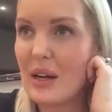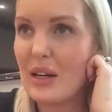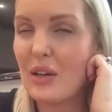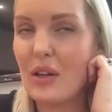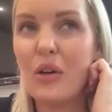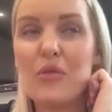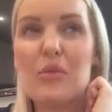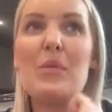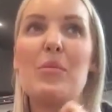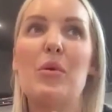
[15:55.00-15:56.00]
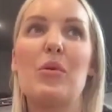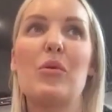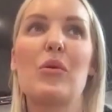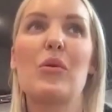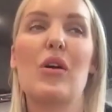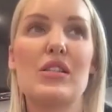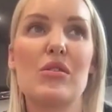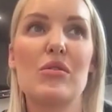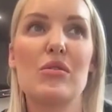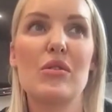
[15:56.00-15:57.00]
a lot of people. I
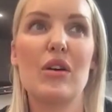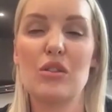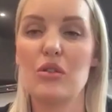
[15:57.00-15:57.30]
do